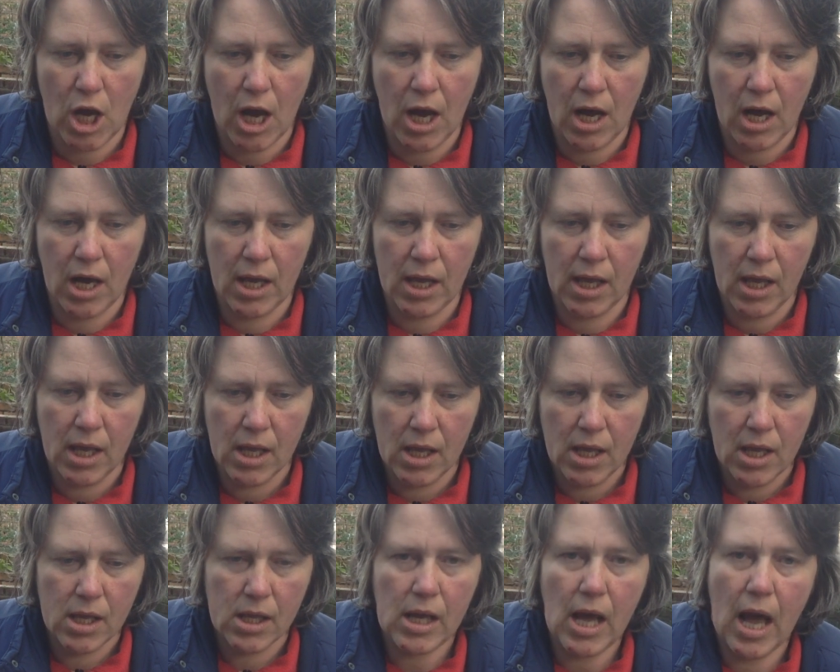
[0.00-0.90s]
I
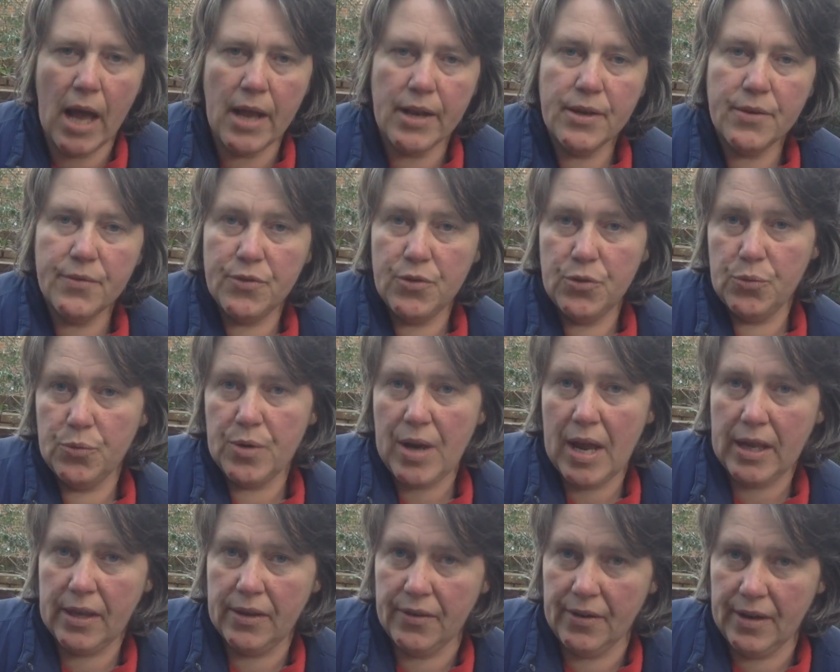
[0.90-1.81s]
kind of do
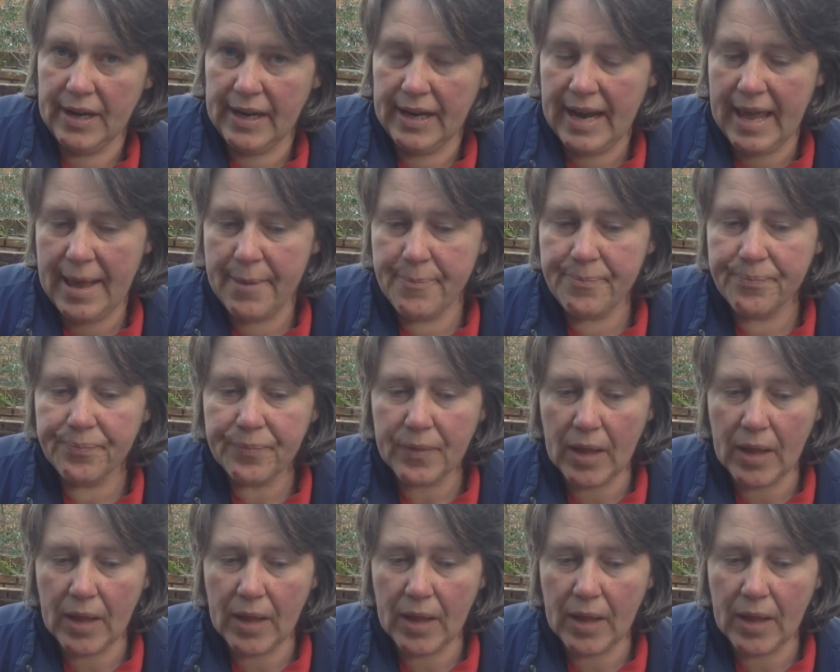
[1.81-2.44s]
regularly.